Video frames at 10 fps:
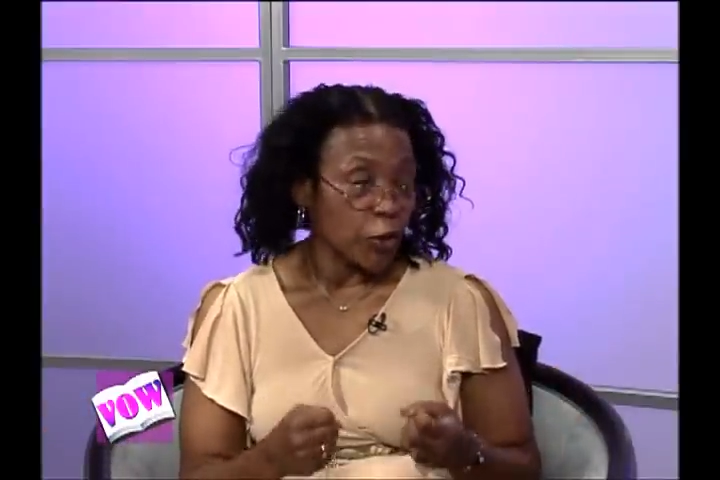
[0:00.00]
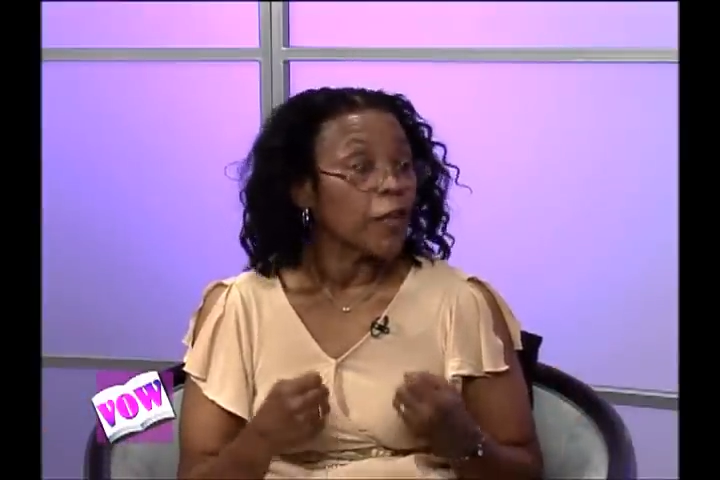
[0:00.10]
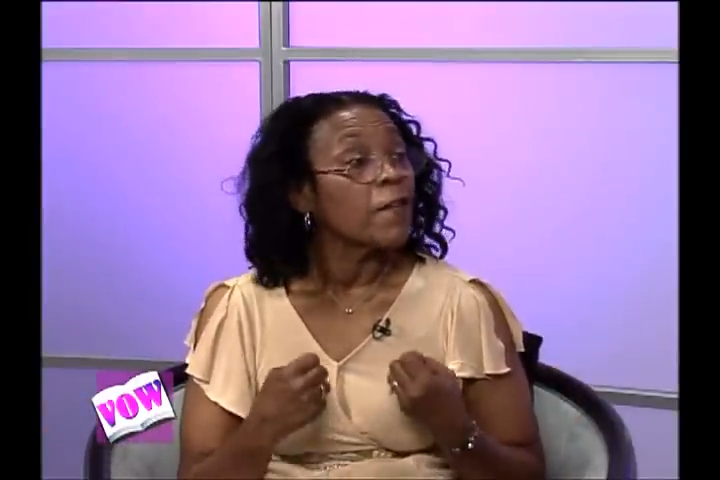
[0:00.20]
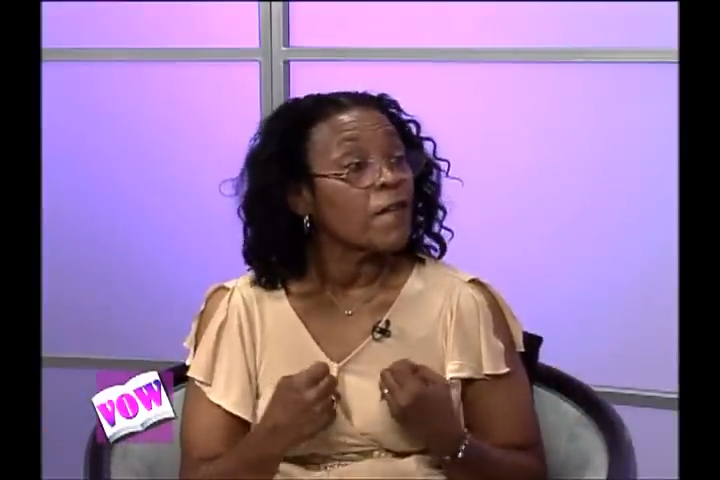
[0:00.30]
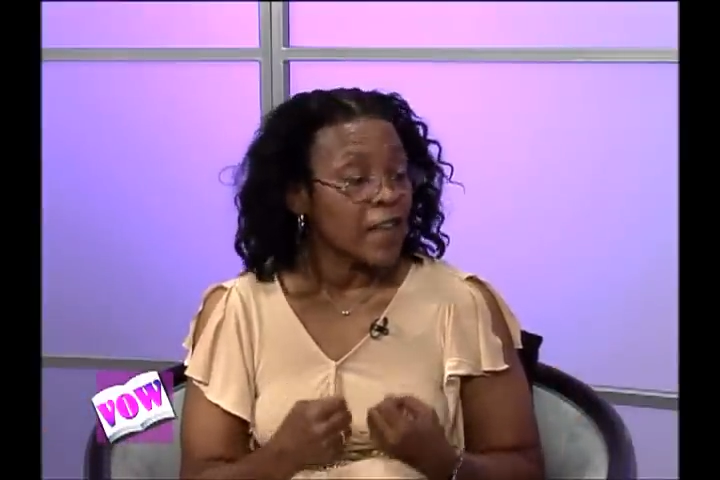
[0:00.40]
to
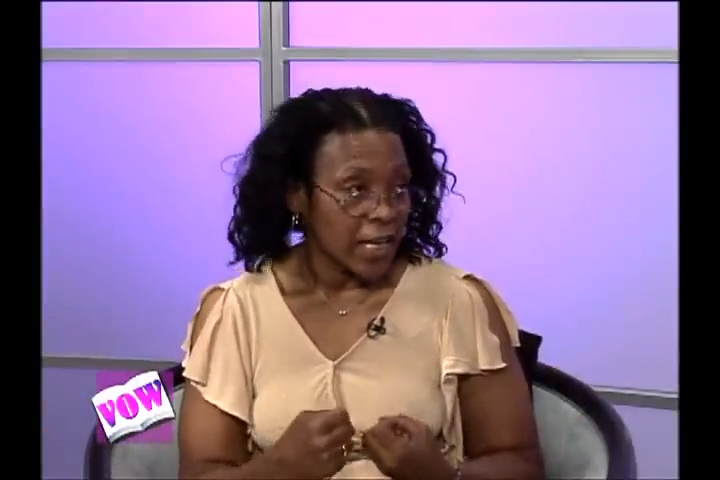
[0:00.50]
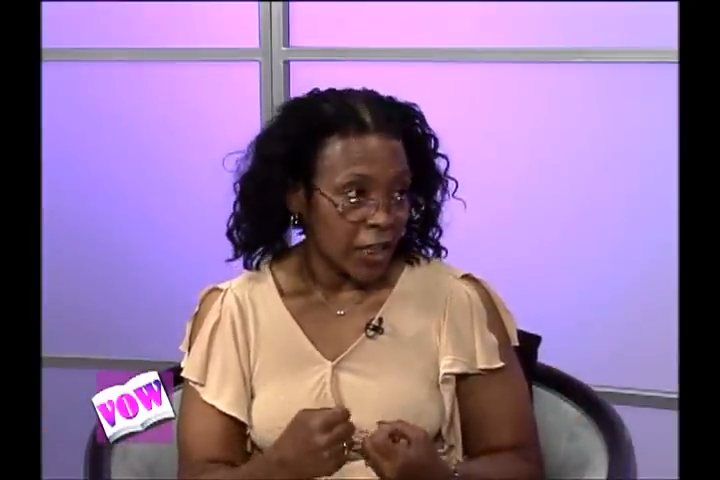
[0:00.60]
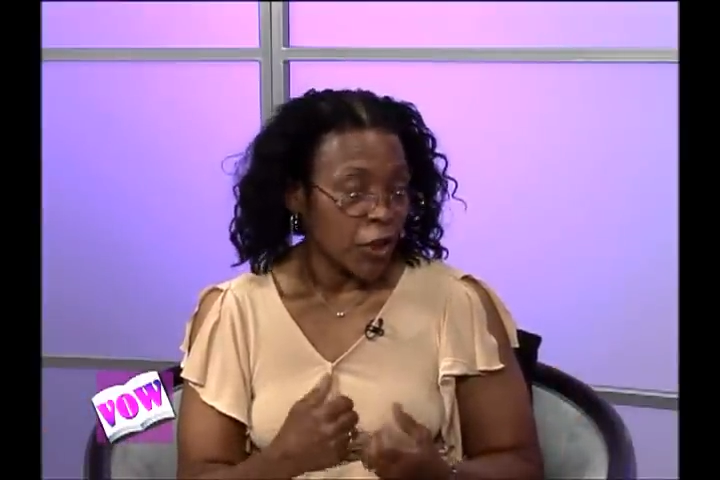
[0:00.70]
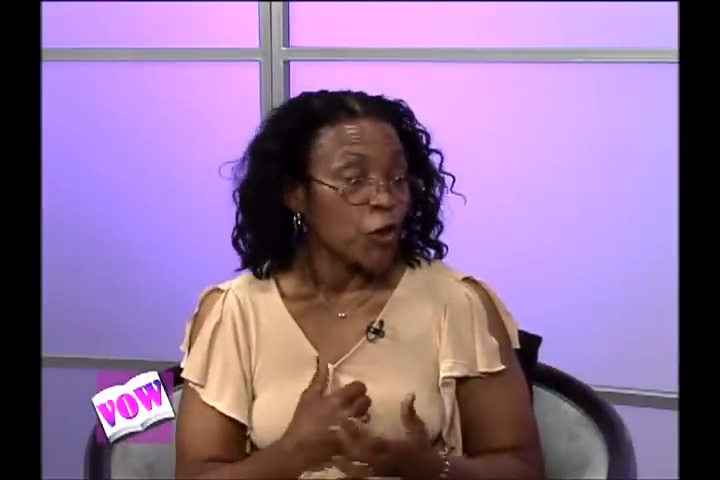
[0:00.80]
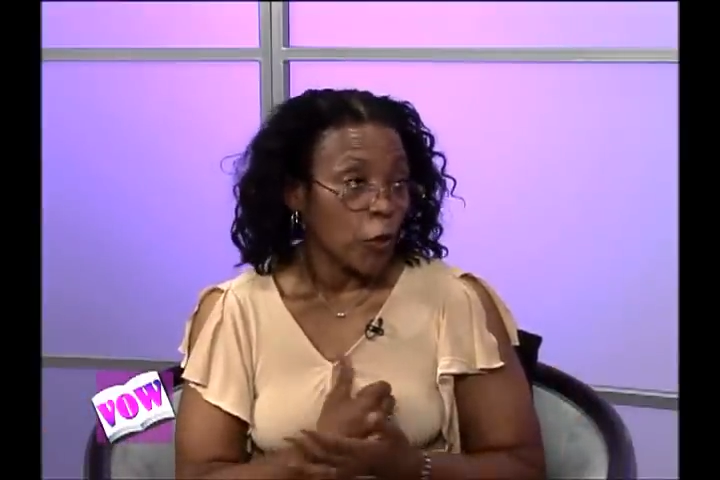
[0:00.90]

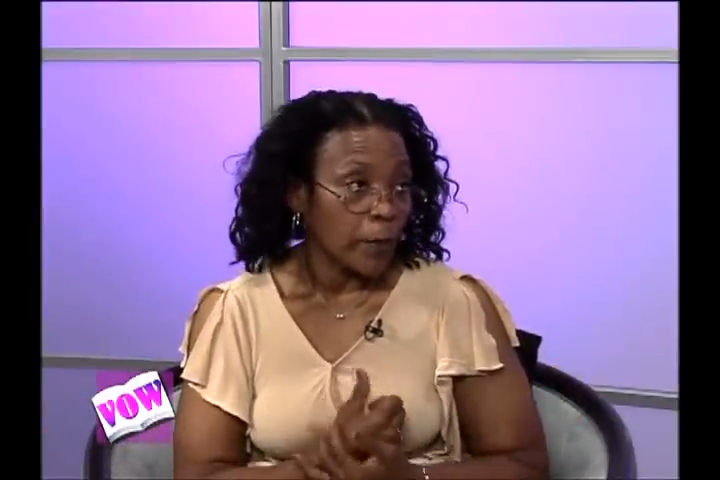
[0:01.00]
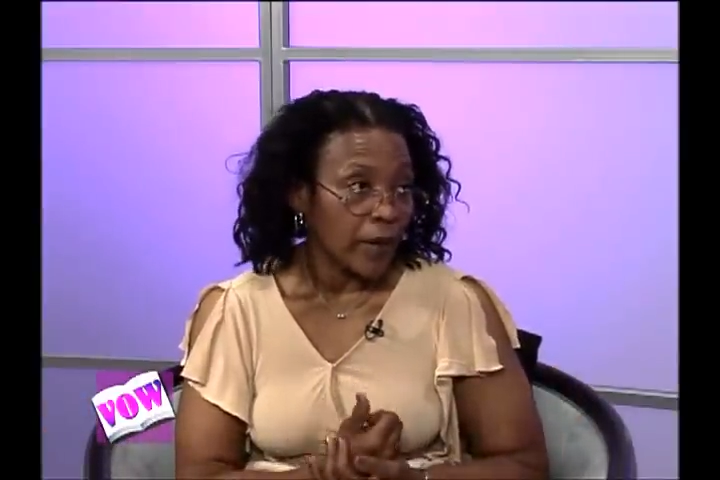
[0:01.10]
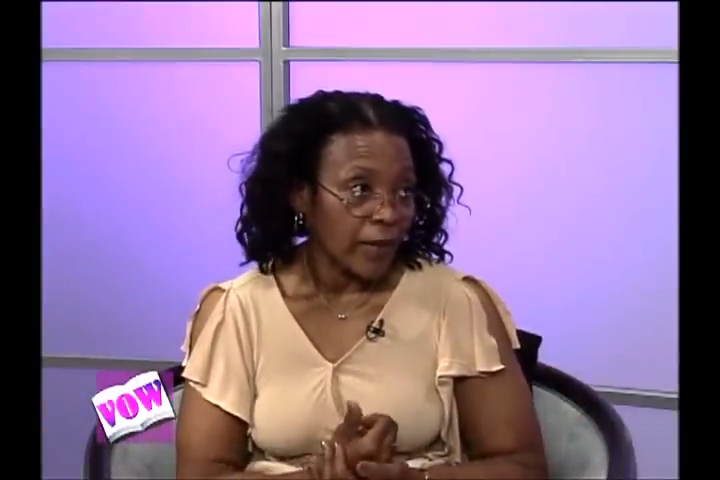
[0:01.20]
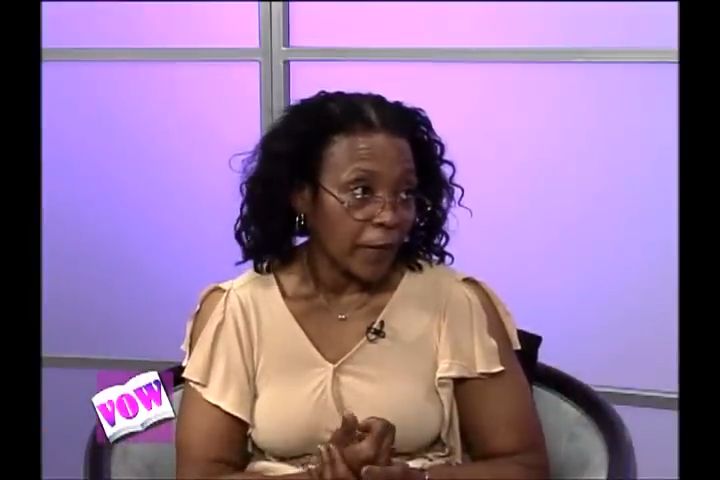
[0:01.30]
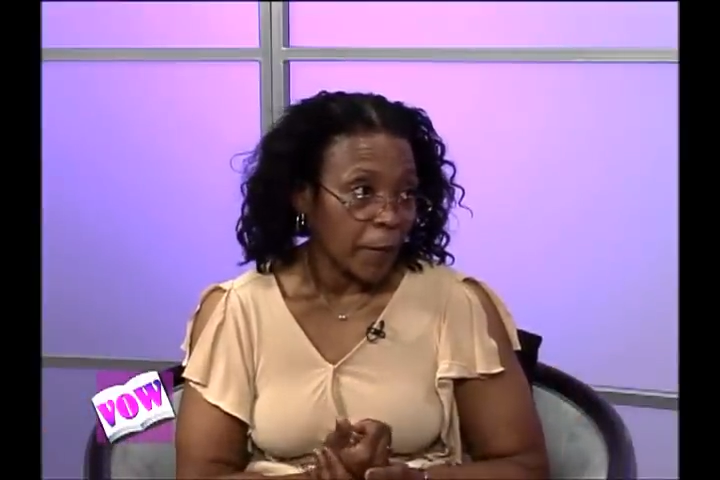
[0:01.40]
defend your
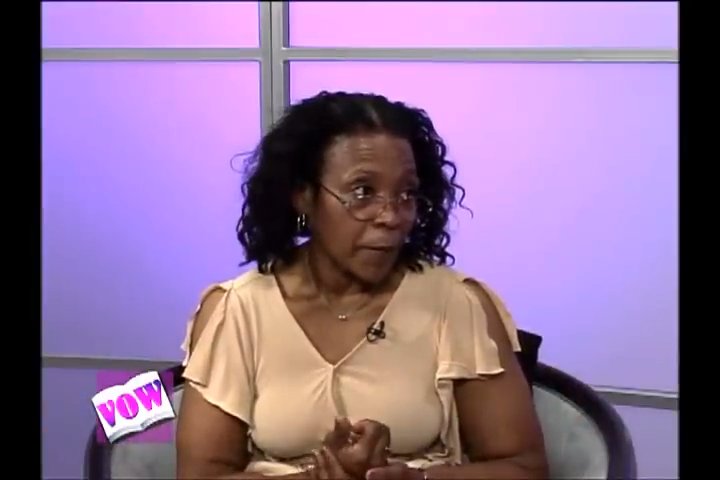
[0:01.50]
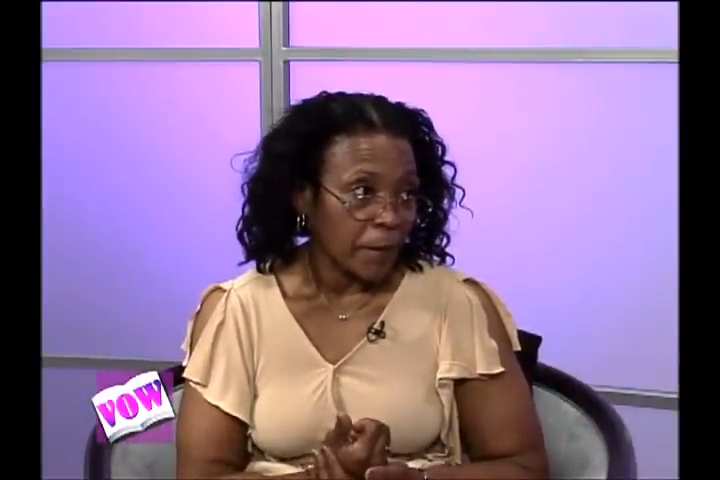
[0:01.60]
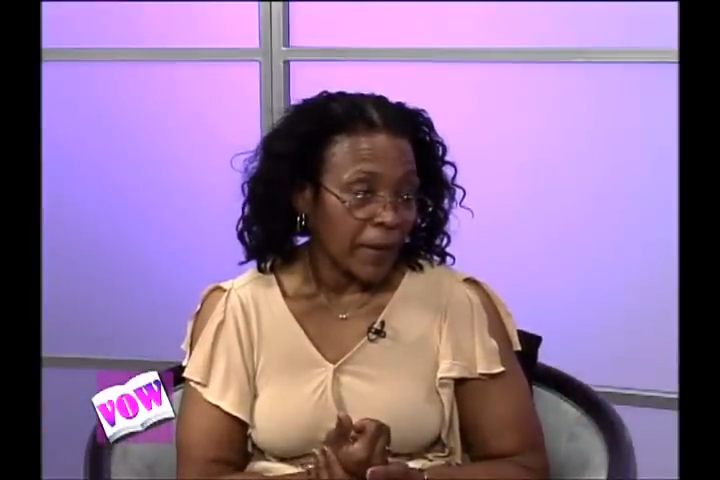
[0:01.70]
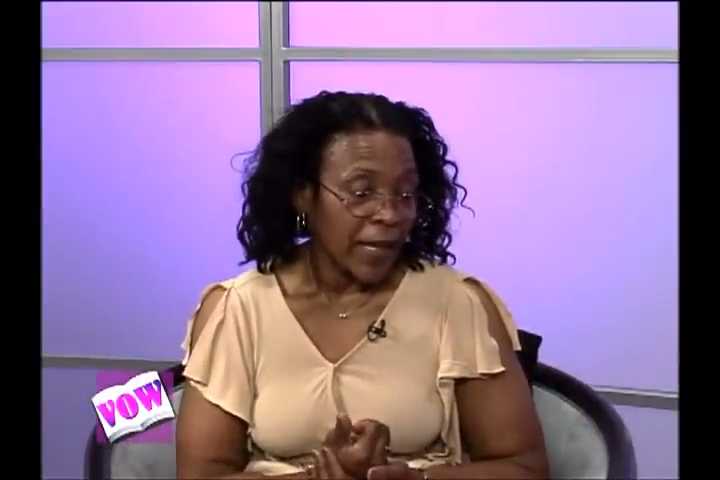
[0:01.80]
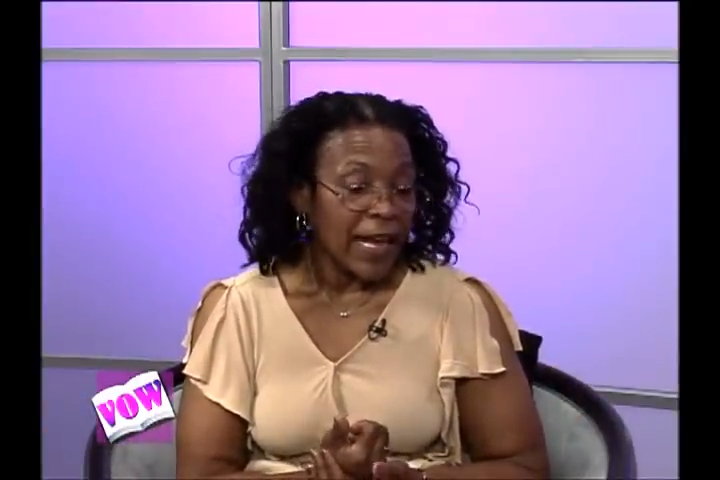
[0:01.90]
mother.
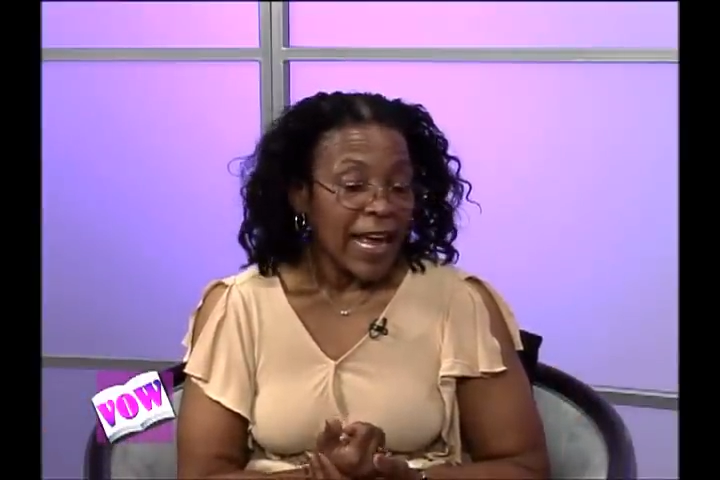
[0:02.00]
Interesting.